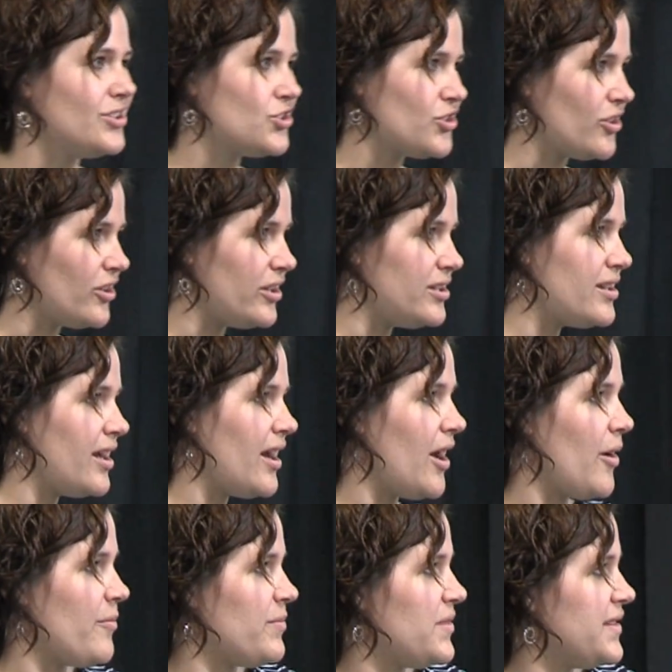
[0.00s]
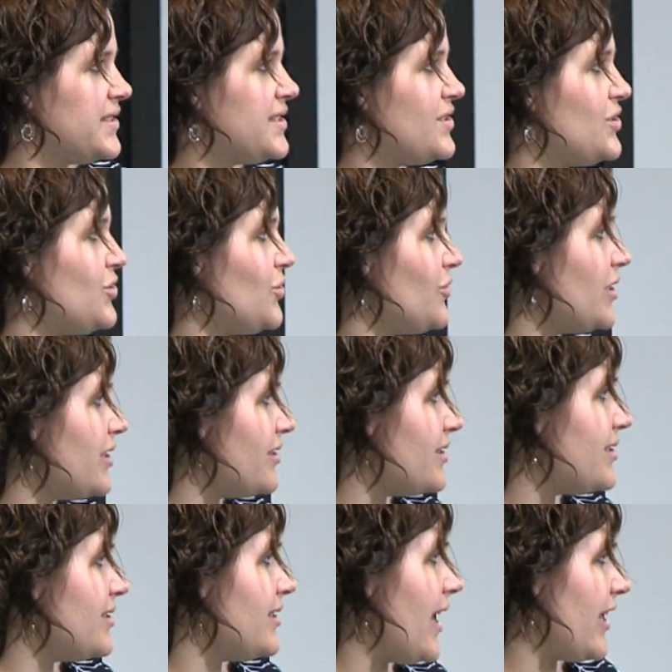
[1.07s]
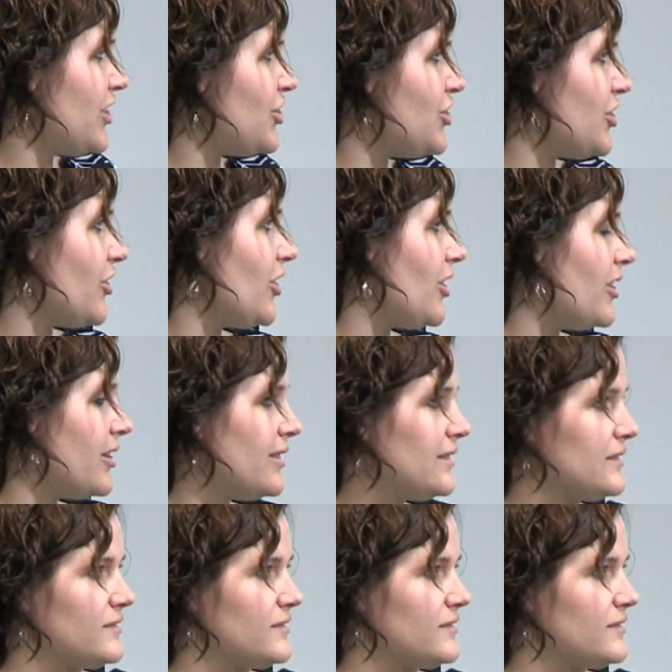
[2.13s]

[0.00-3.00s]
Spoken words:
should this student next year,